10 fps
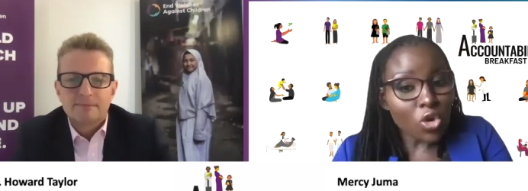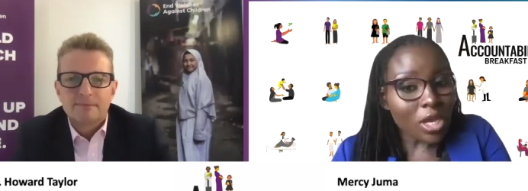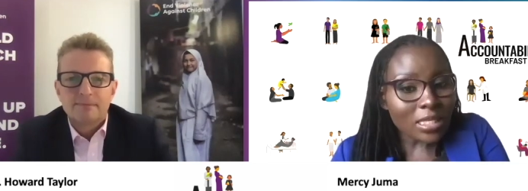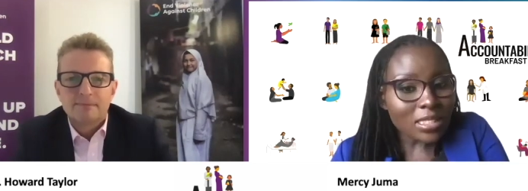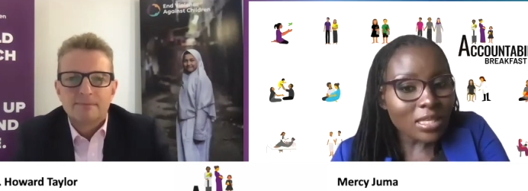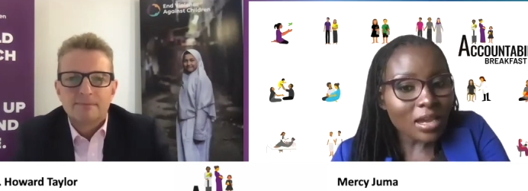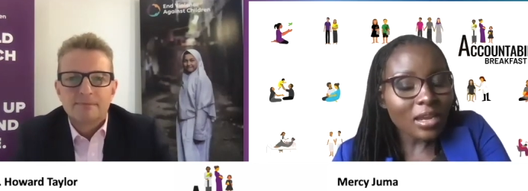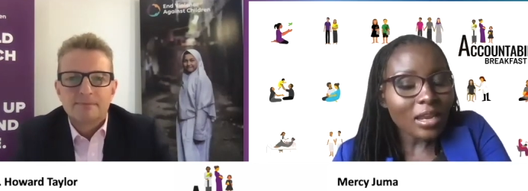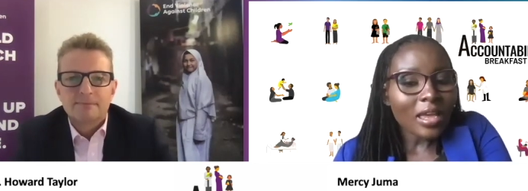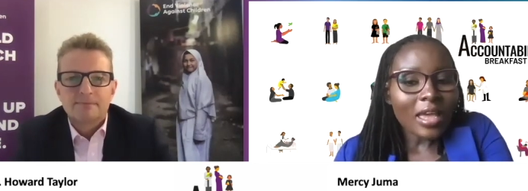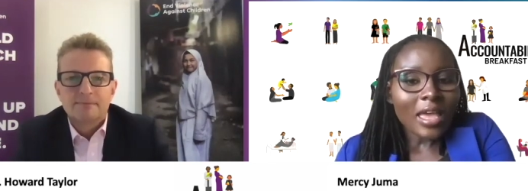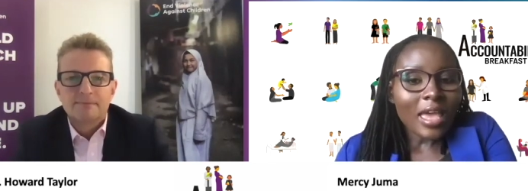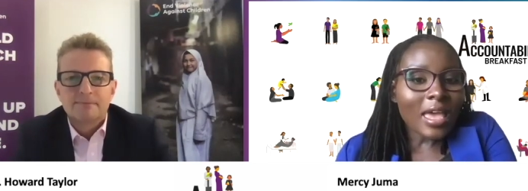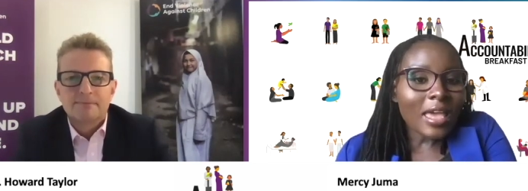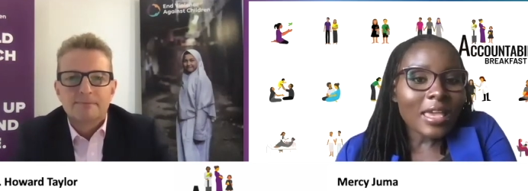Speaker 1: insight.
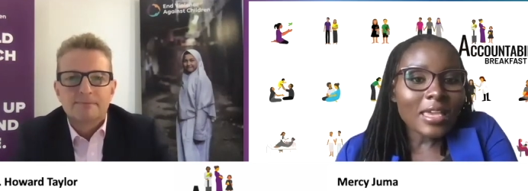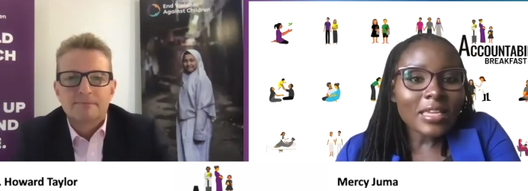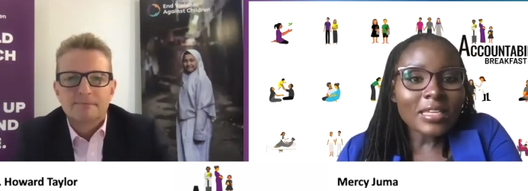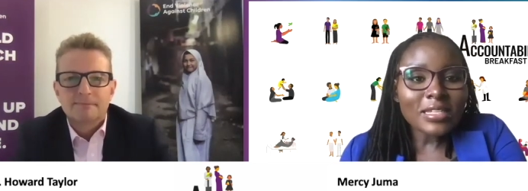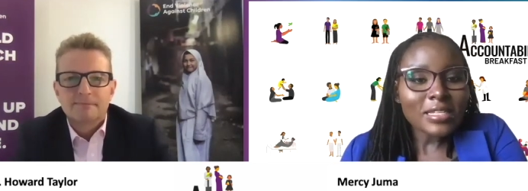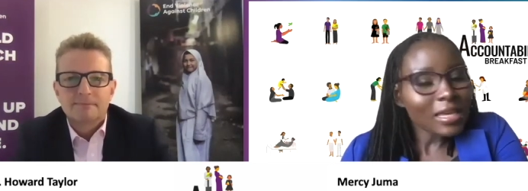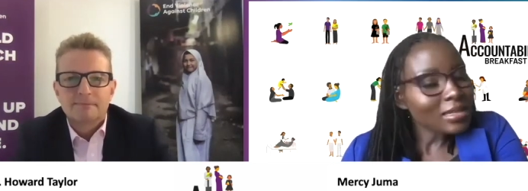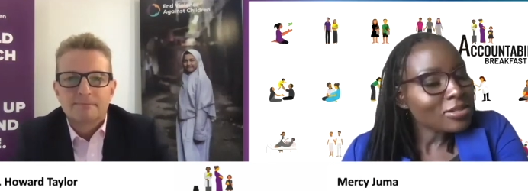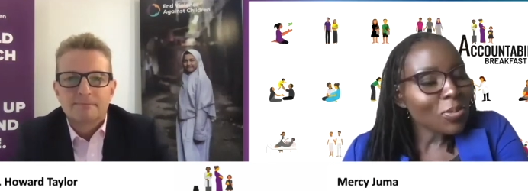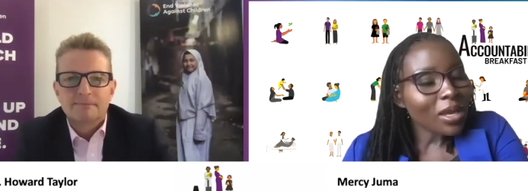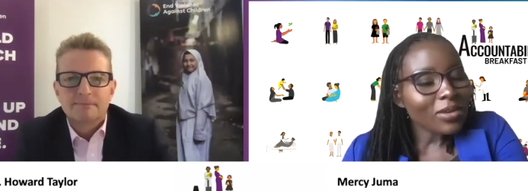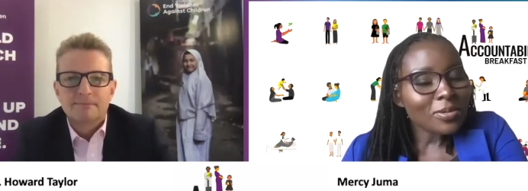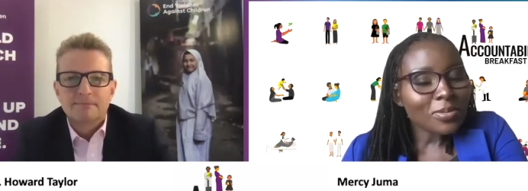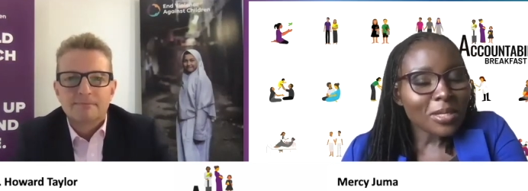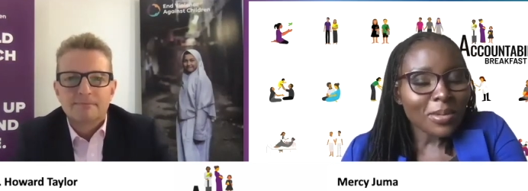And yes, hope we have some time
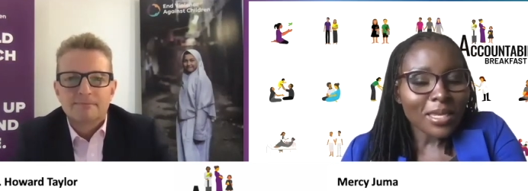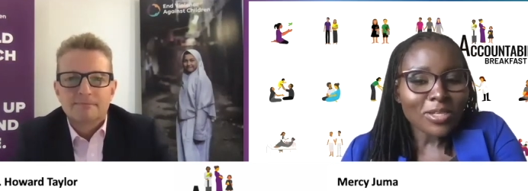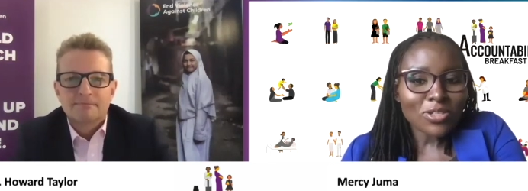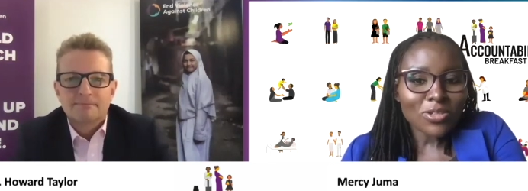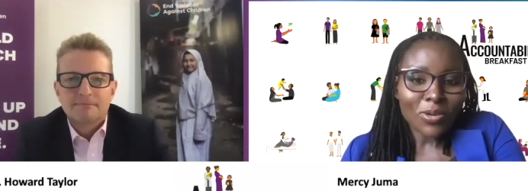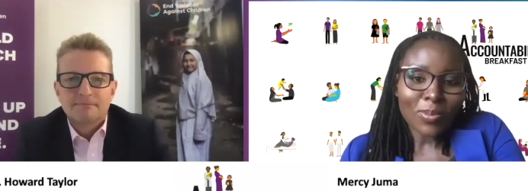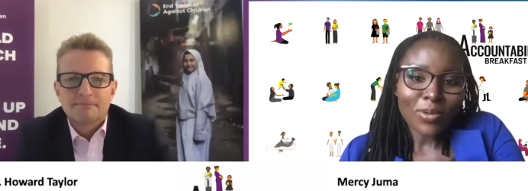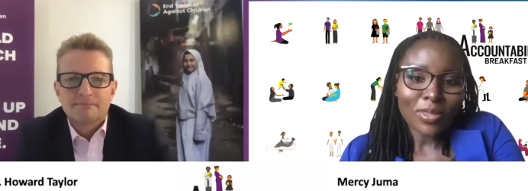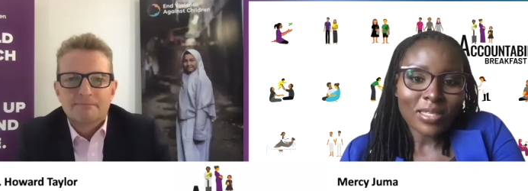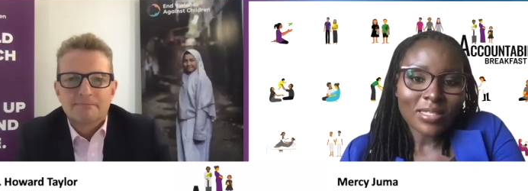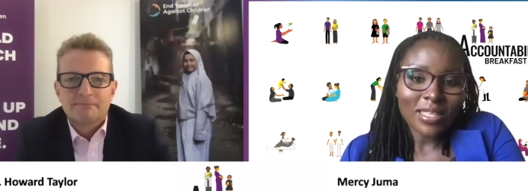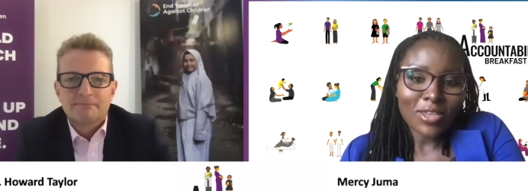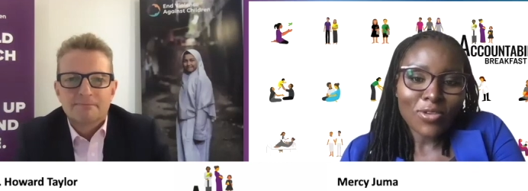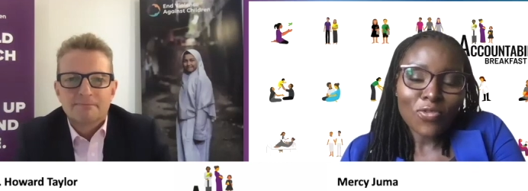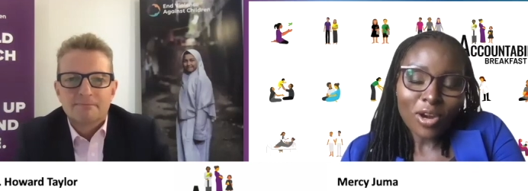again to talk about this. Thank you
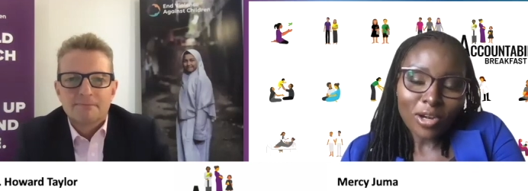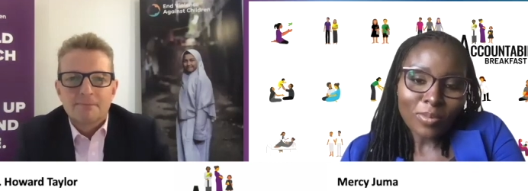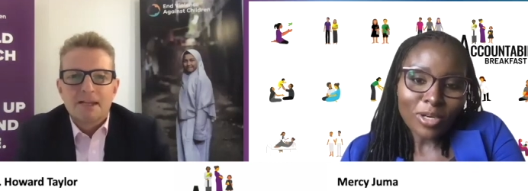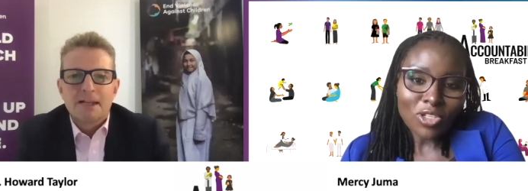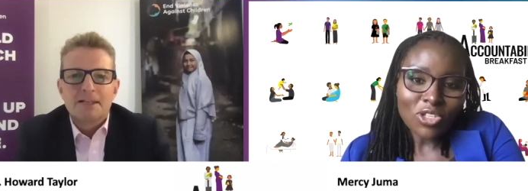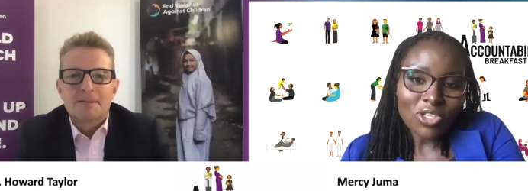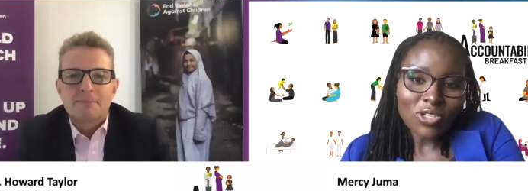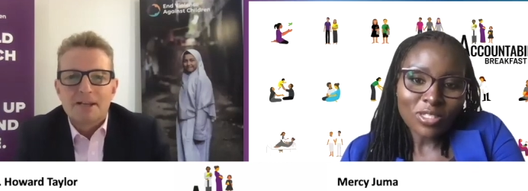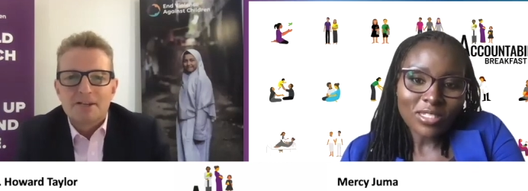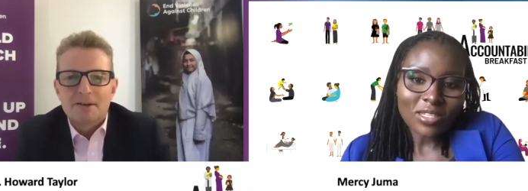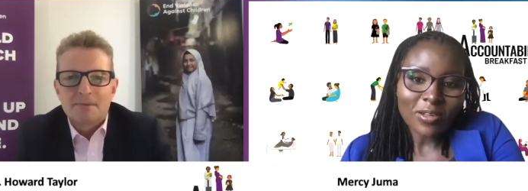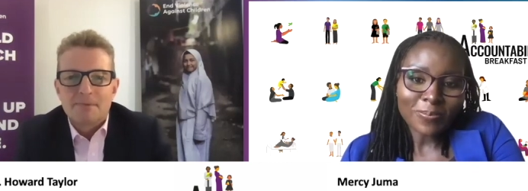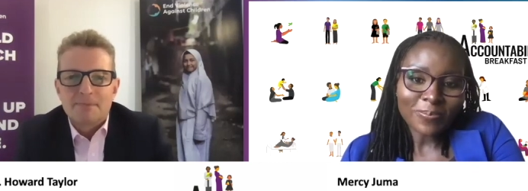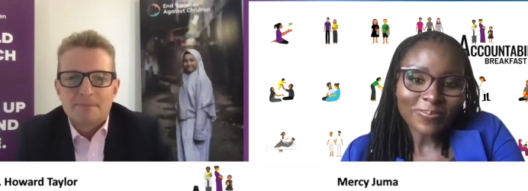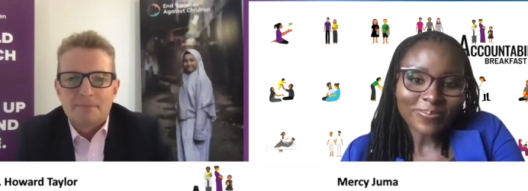very much, Dr. Yeah.
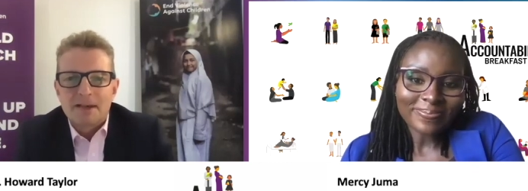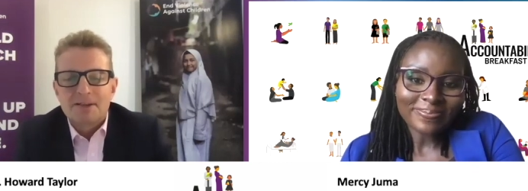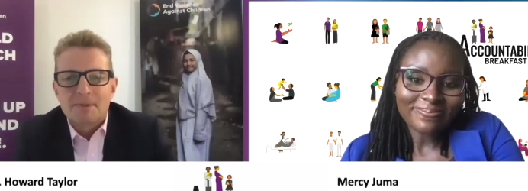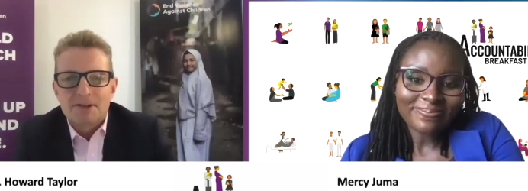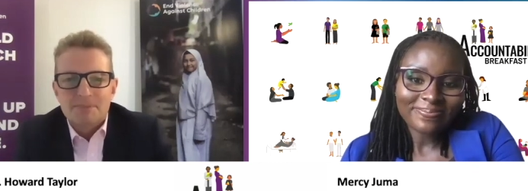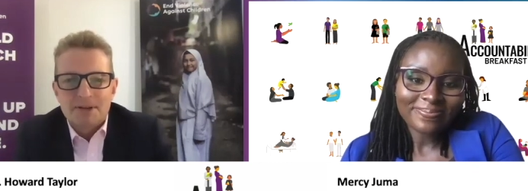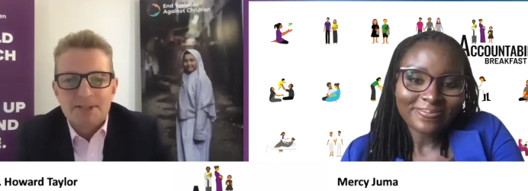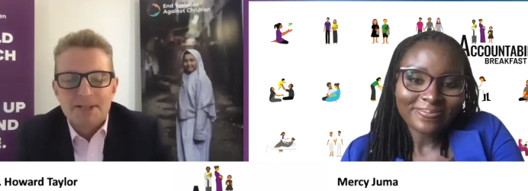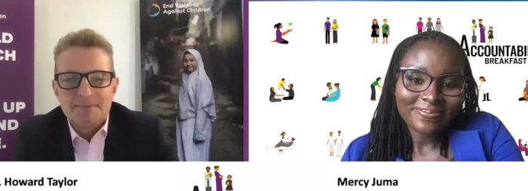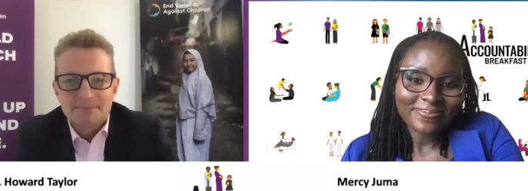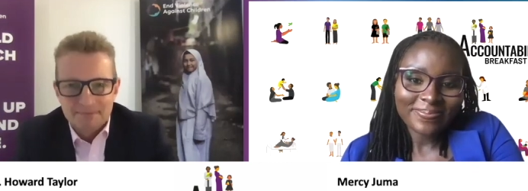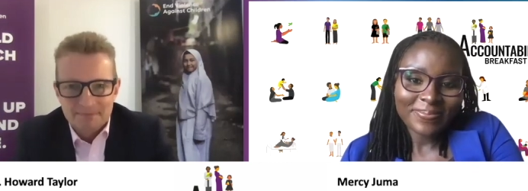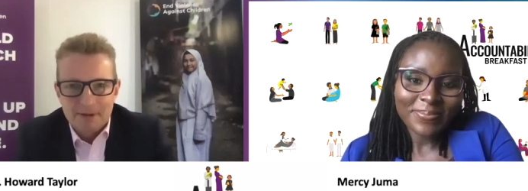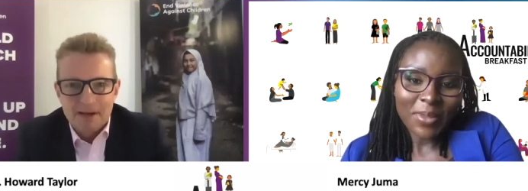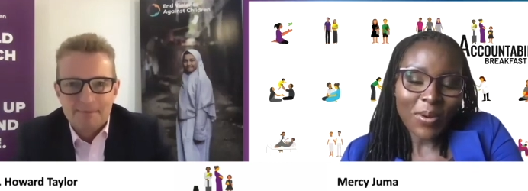
Speaker 2: Thanks so much, Mercy. Bye-bye.
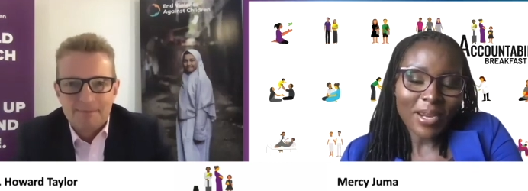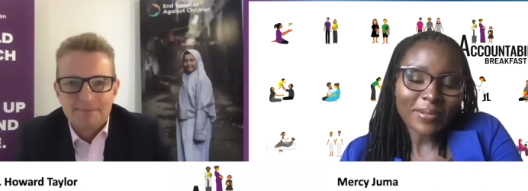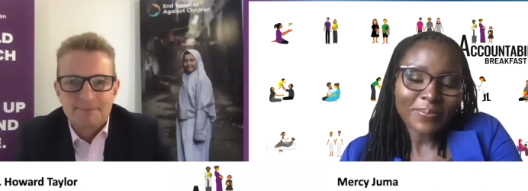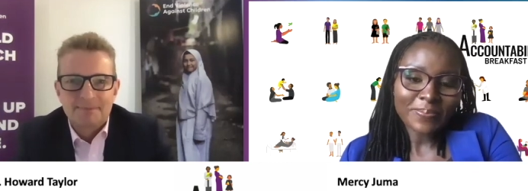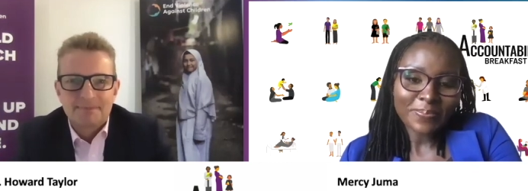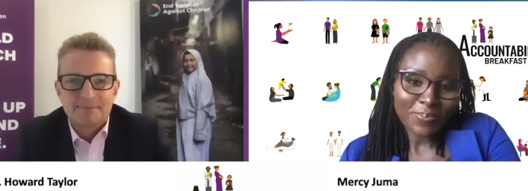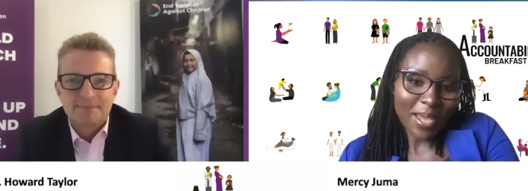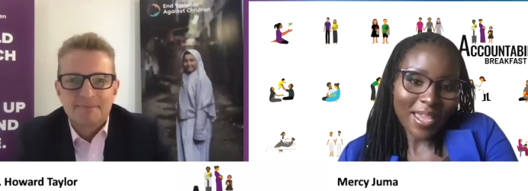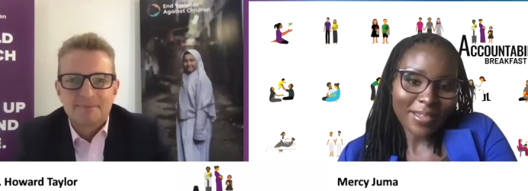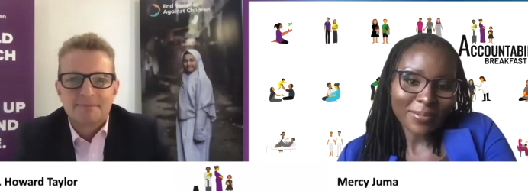All
Speaker 1: right. Bye.